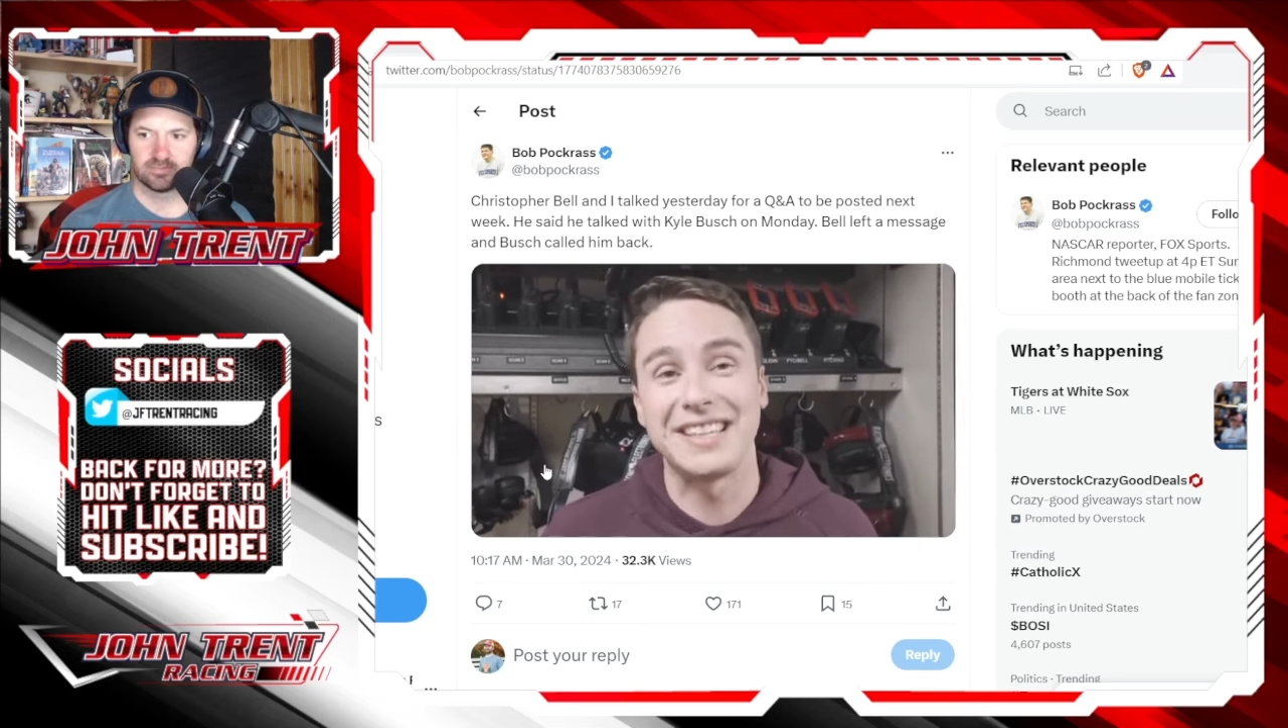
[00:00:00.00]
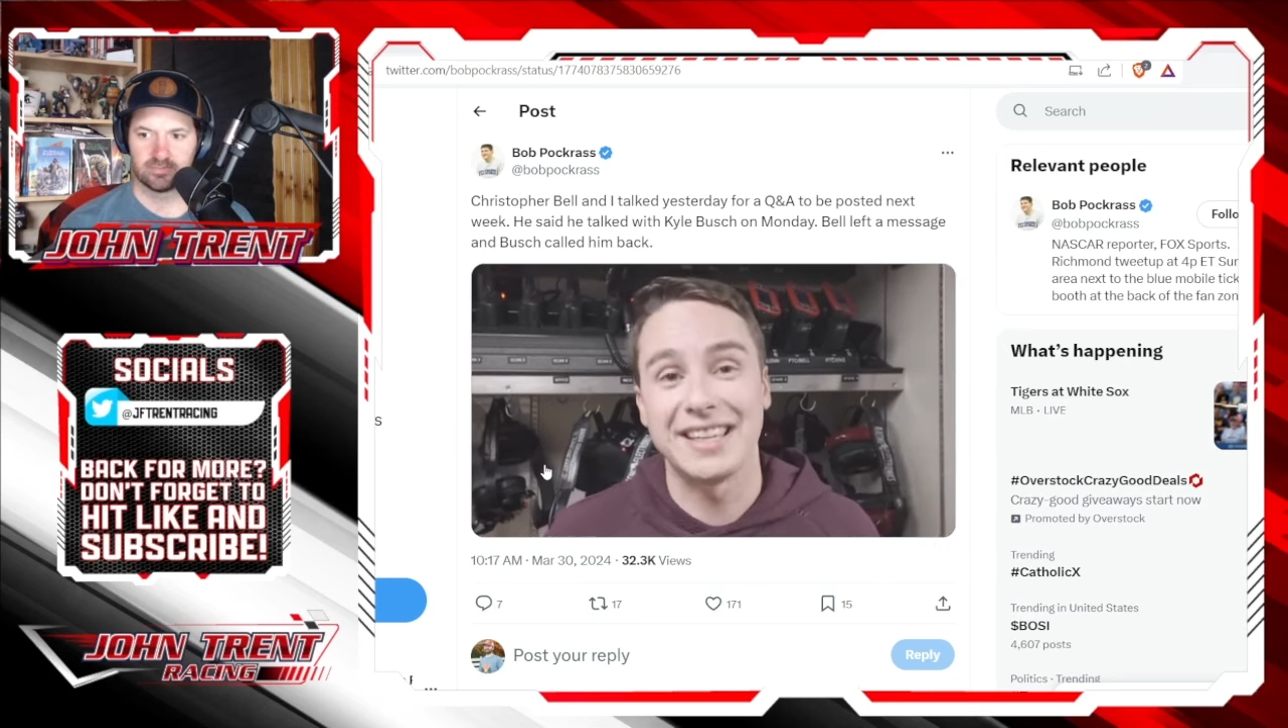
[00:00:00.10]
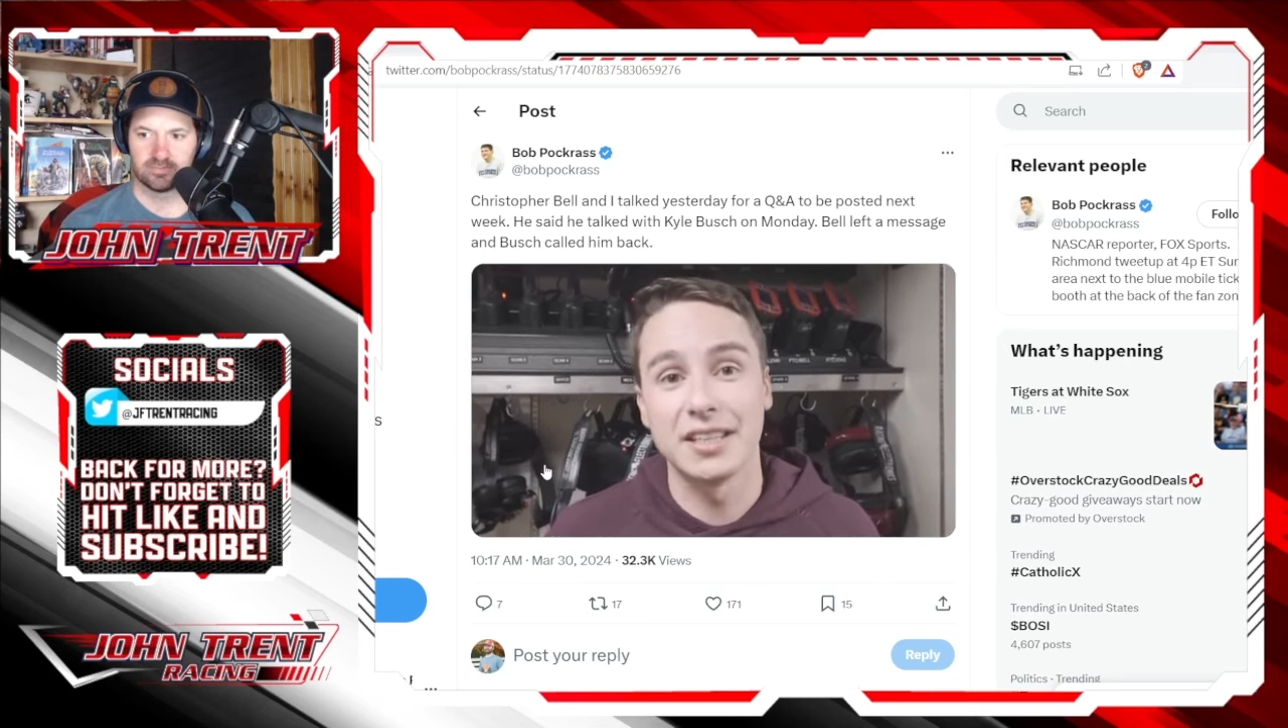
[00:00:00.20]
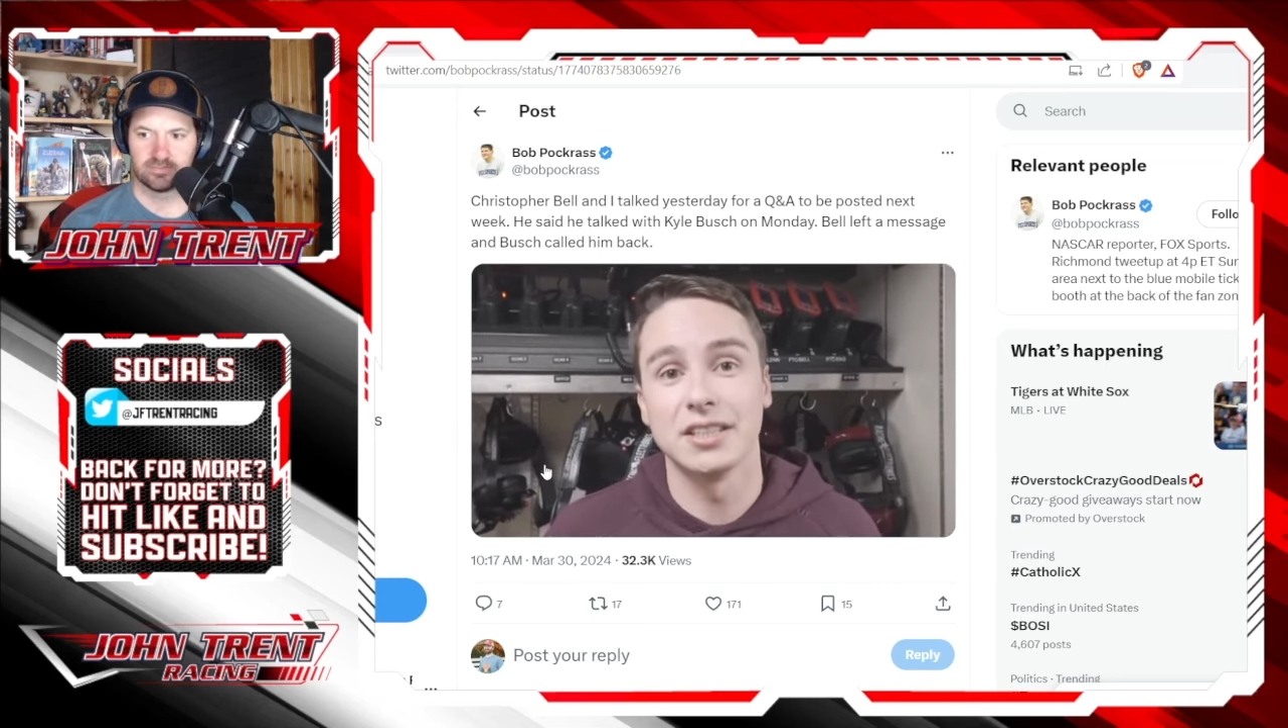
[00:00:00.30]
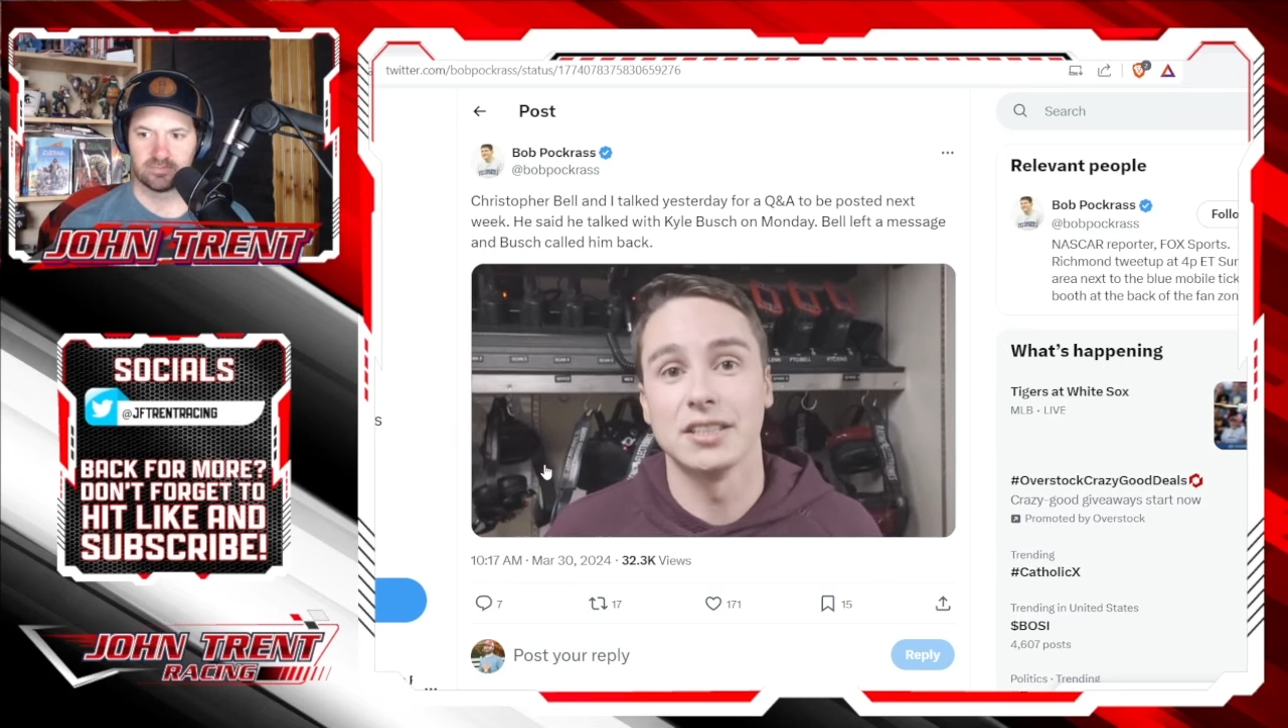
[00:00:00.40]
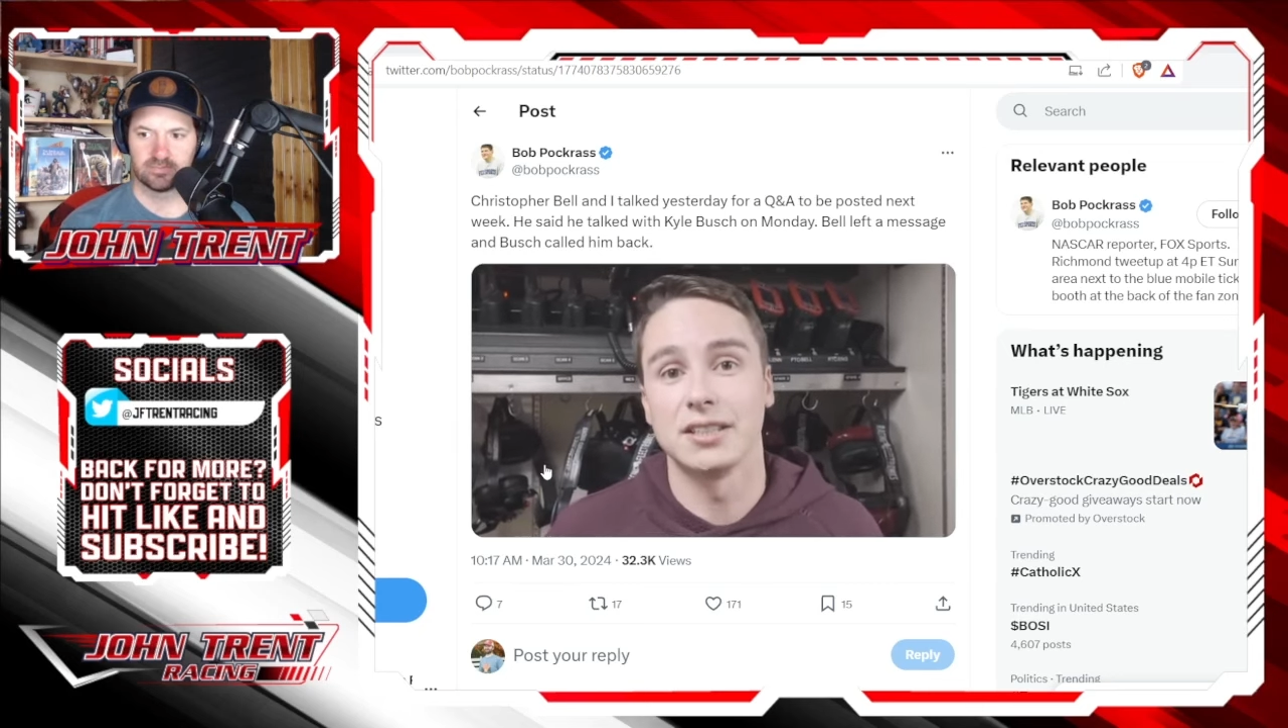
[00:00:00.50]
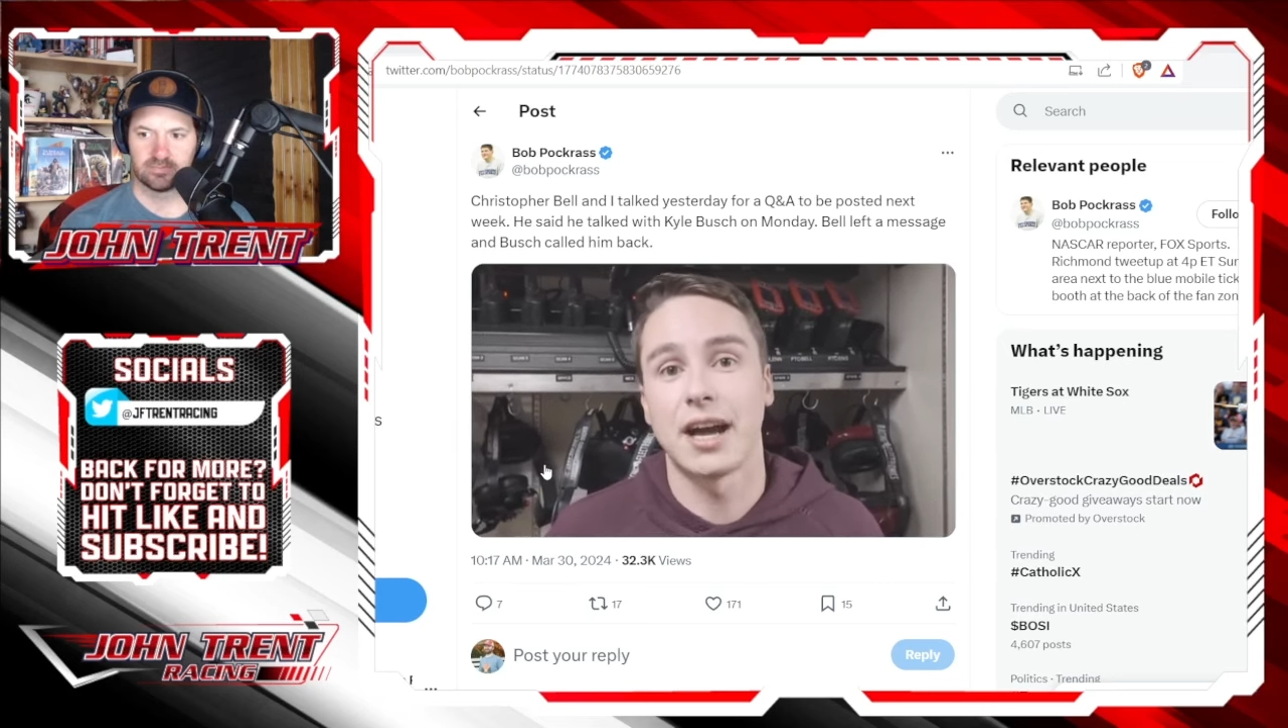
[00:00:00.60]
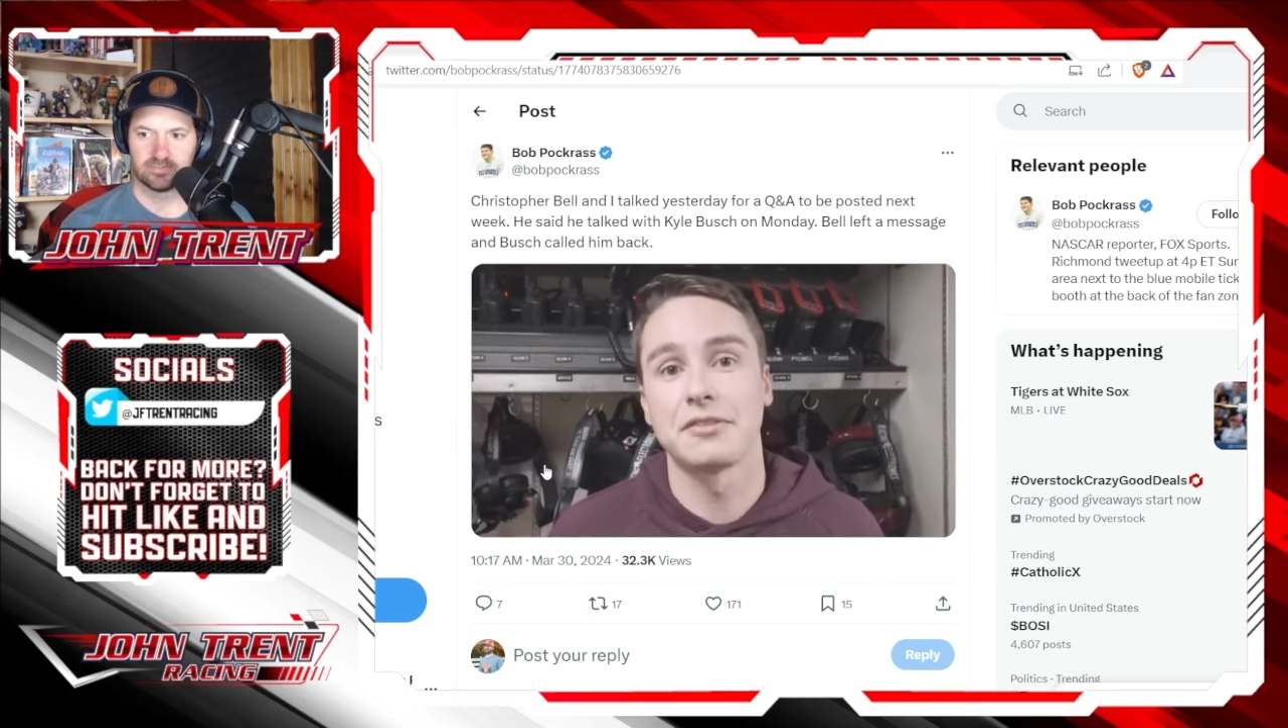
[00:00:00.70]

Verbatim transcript: pretty ill